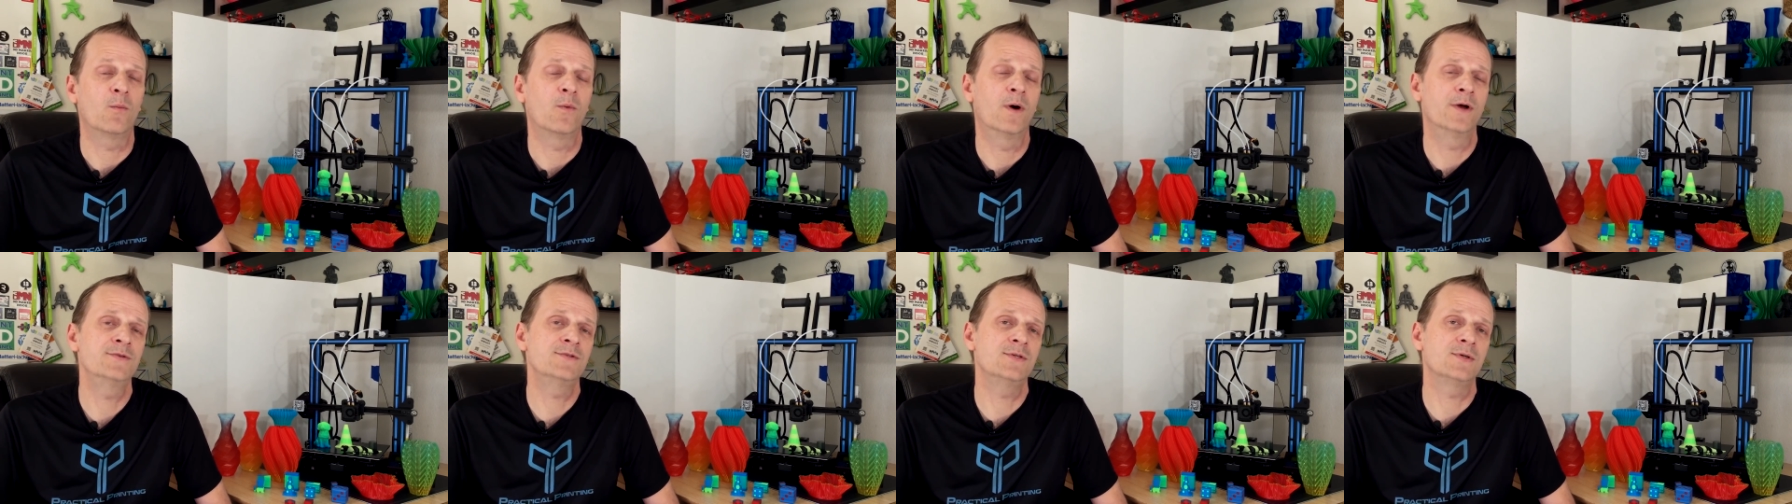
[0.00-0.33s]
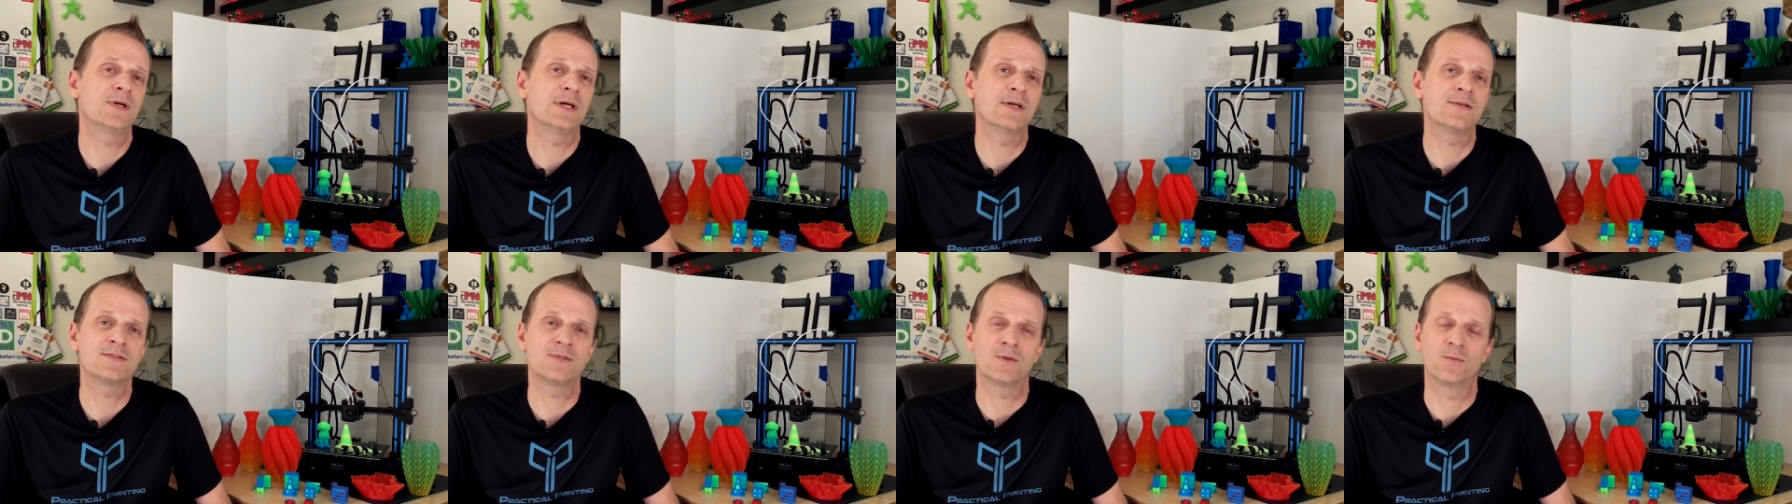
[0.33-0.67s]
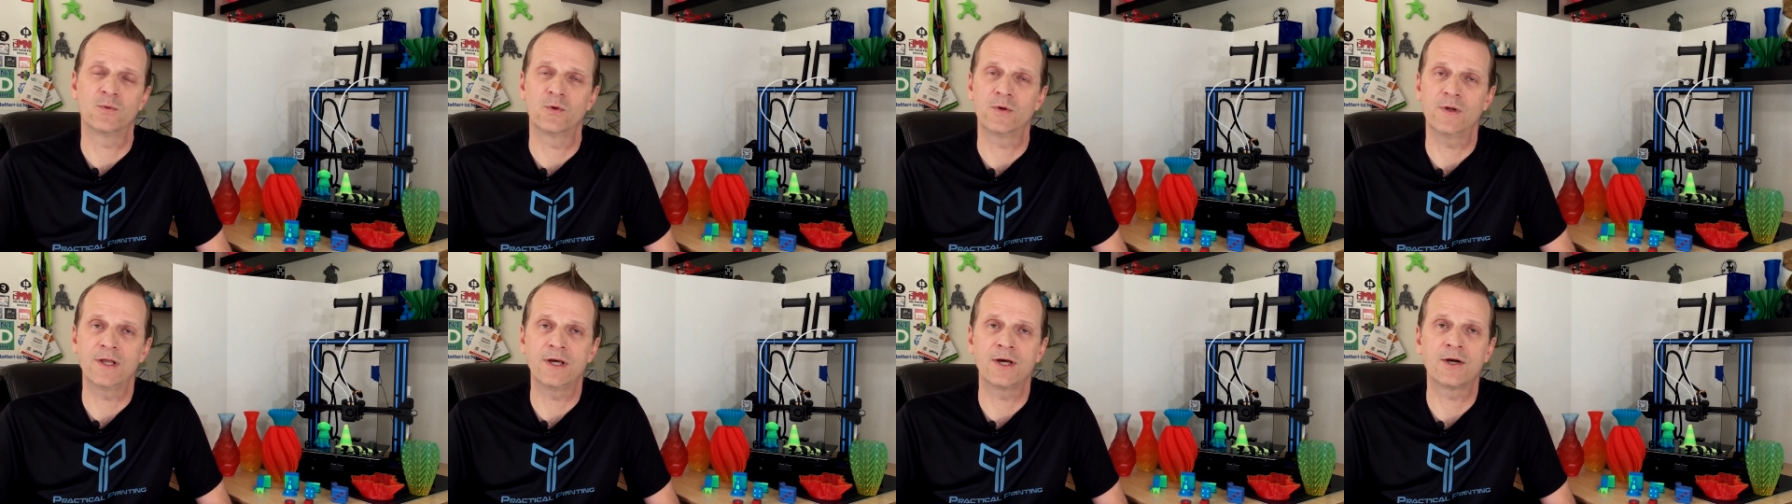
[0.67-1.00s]
but once you get
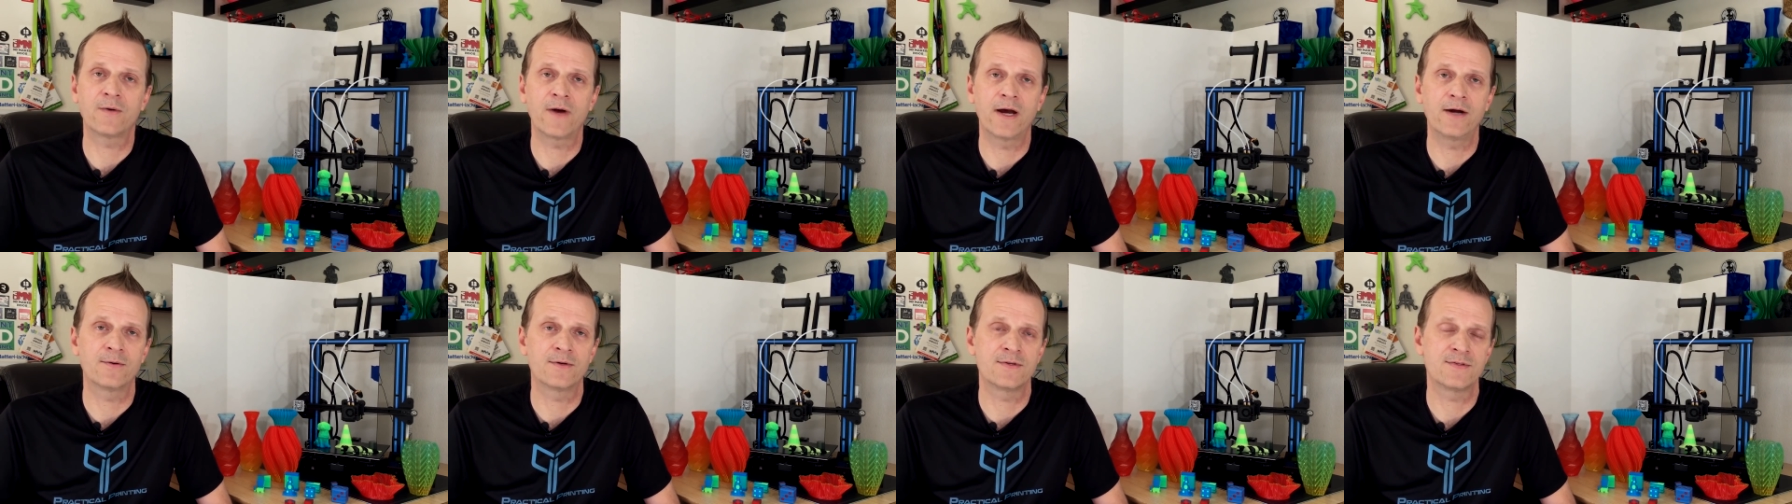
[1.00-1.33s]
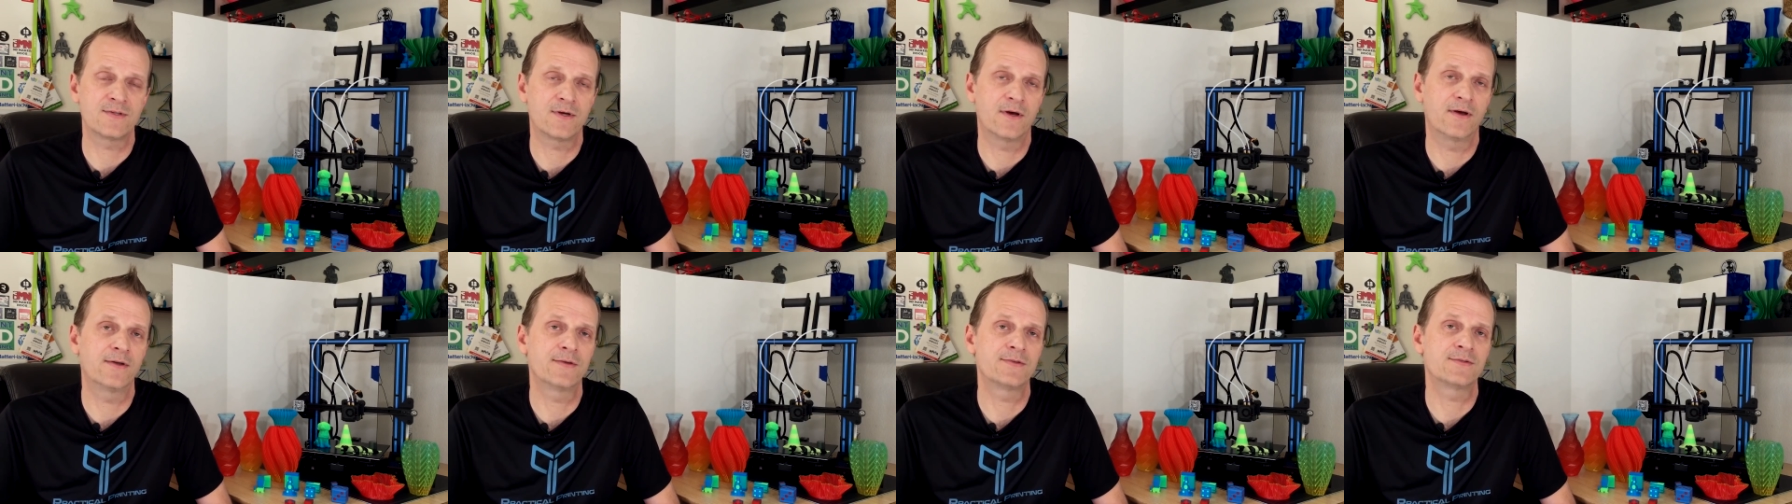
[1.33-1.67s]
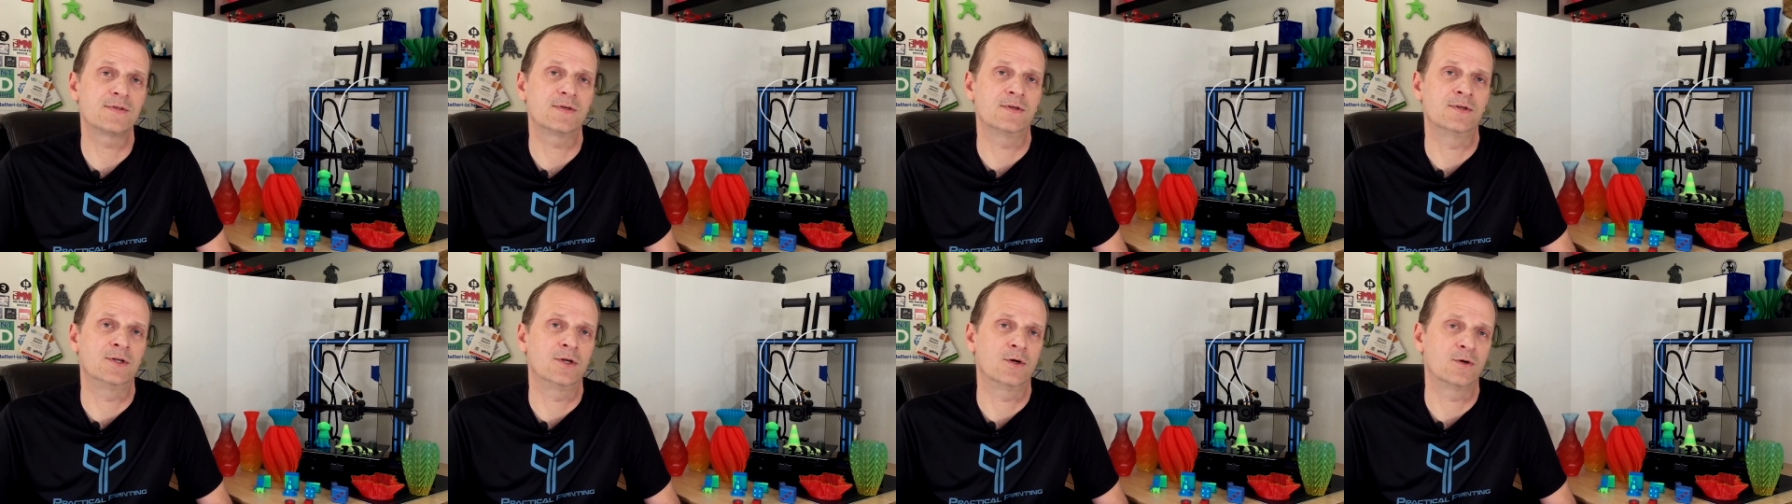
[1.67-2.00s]
some really great
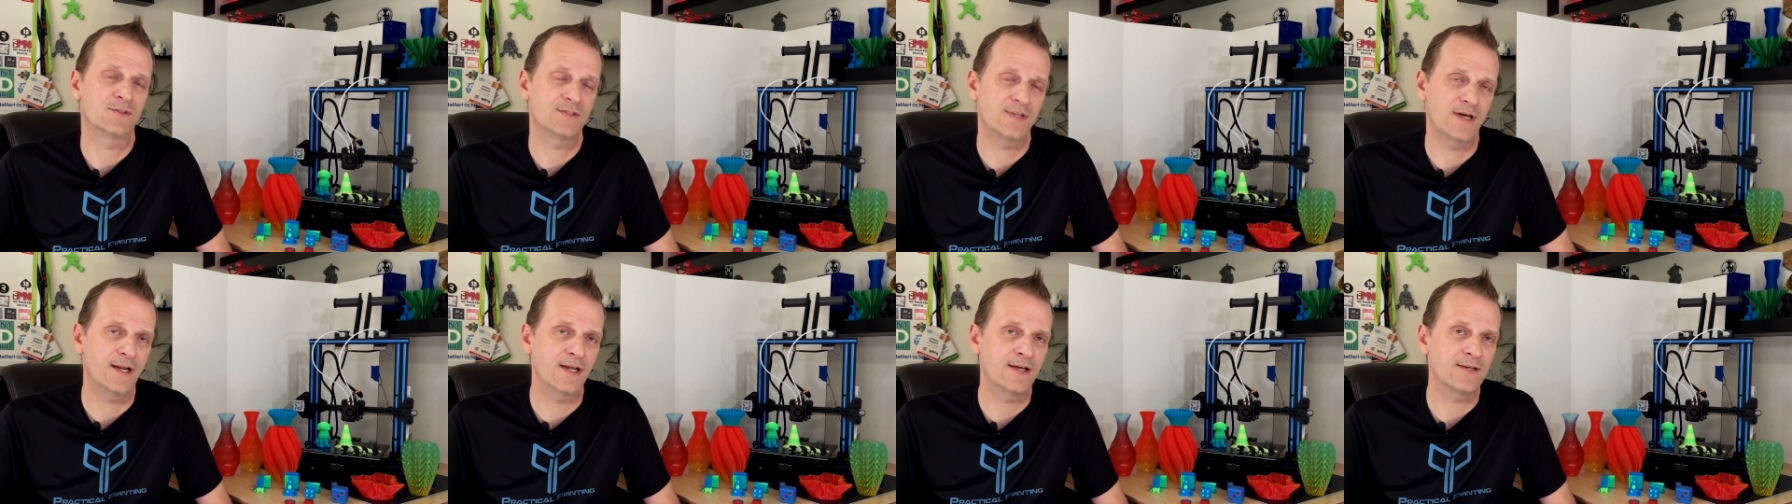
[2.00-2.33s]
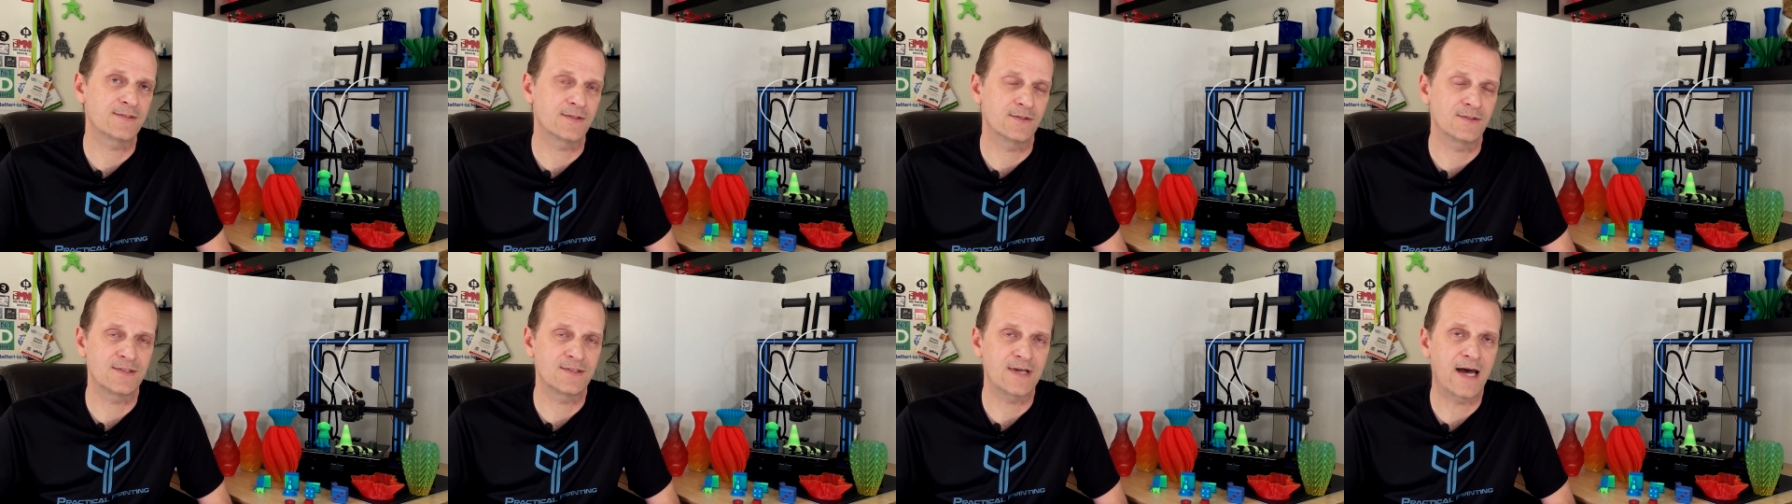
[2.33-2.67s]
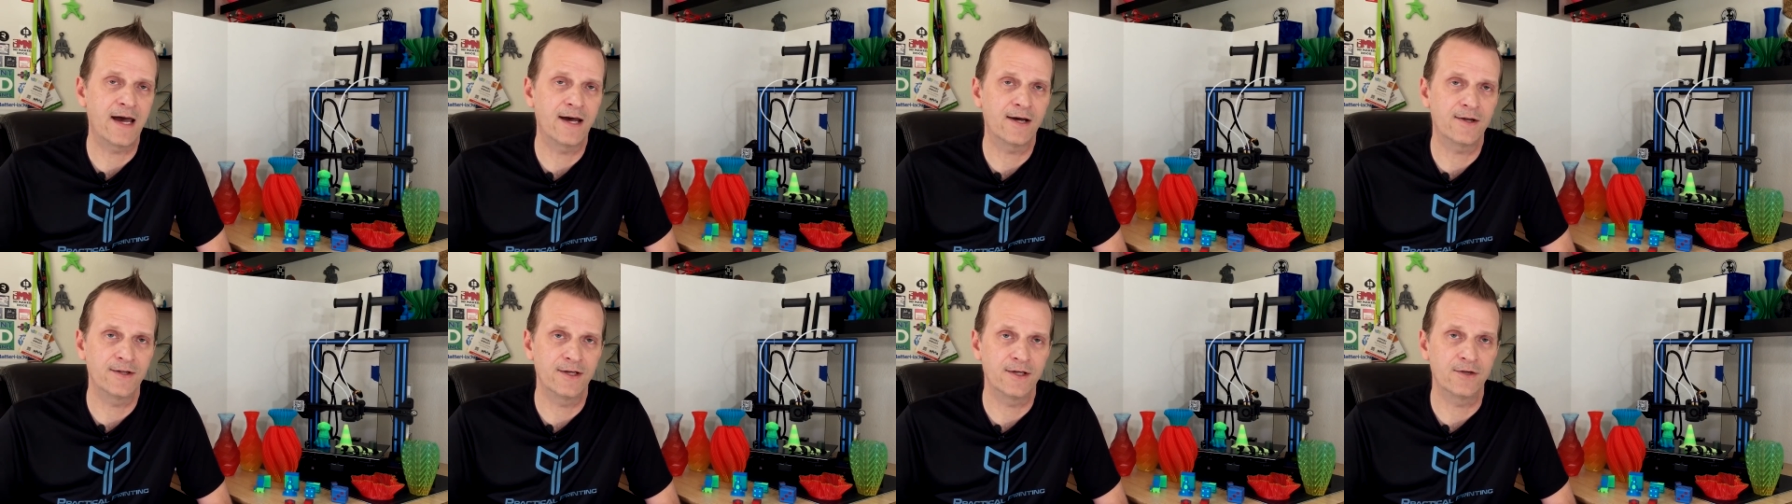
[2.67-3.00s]
results and your settings are
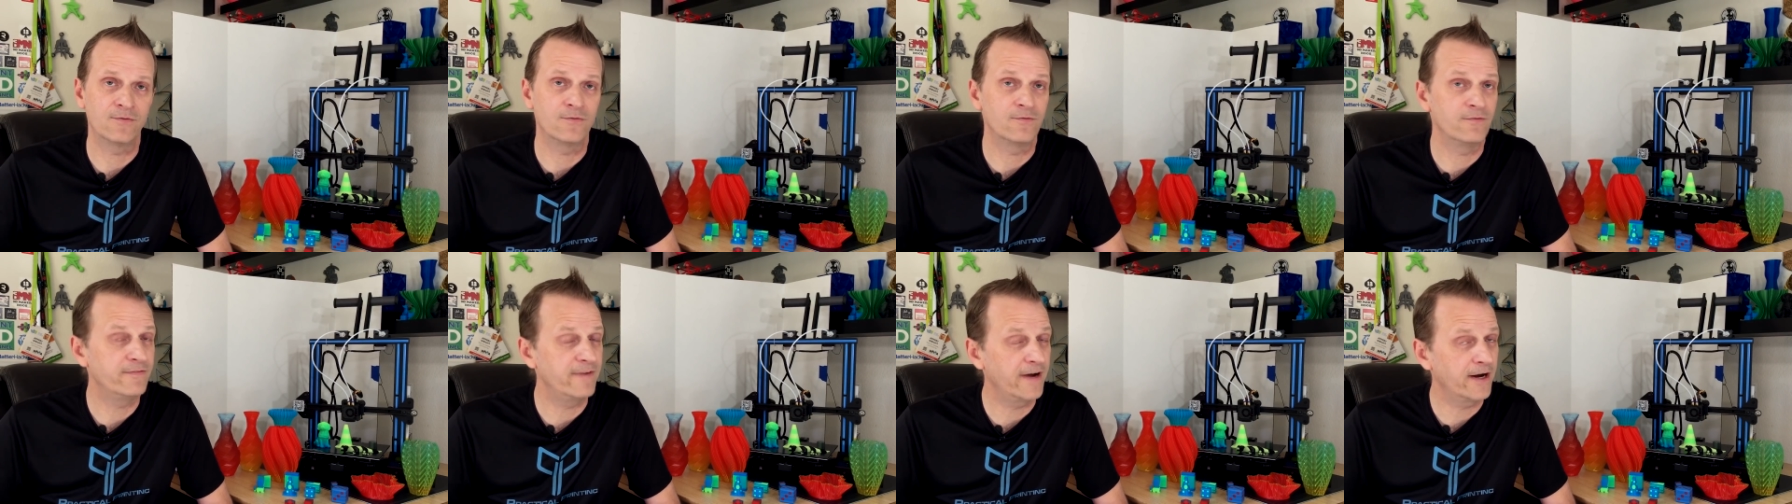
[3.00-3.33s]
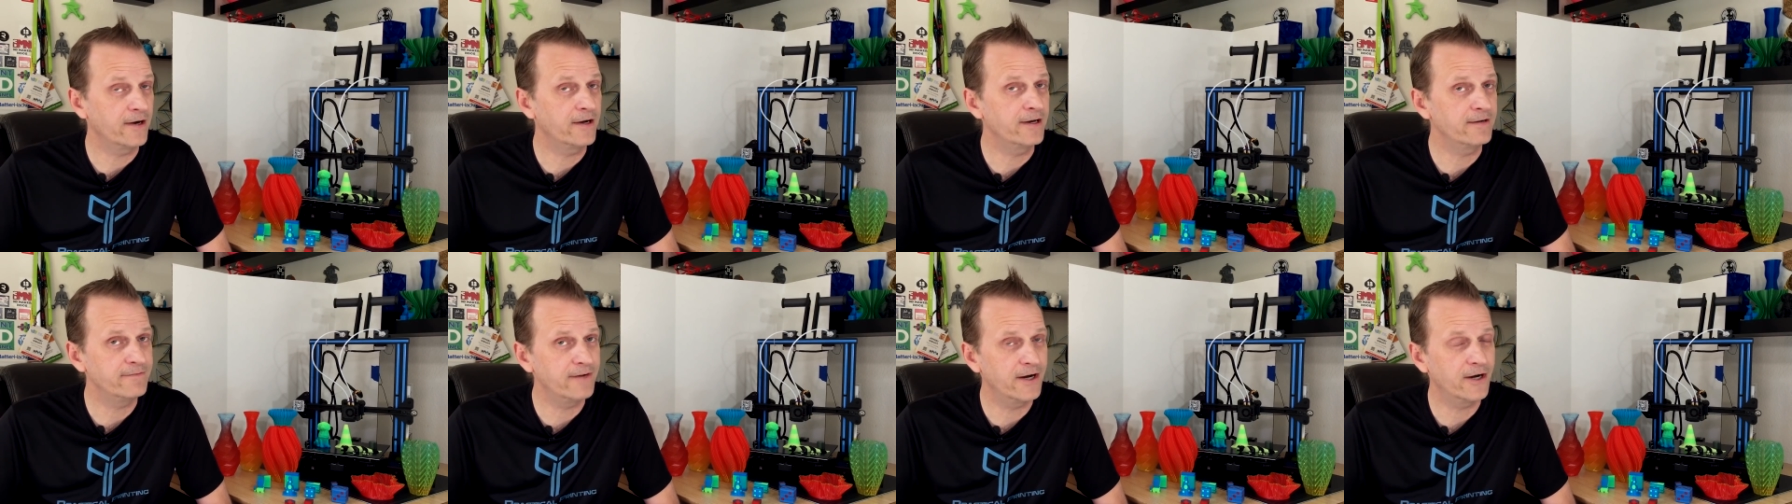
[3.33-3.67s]
dialed in very,